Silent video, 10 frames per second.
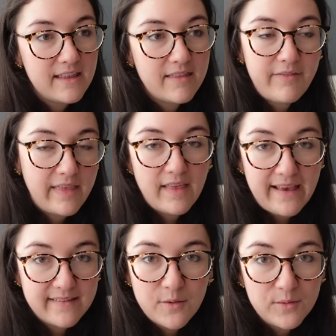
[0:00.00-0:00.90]
The thing that
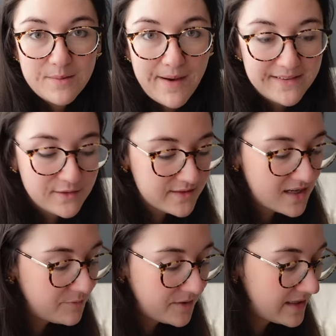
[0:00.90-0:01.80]
has to go is the pattern
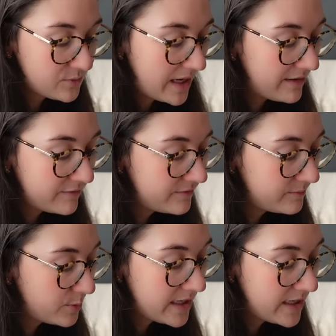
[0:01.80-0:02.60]
stuff, because if I don't have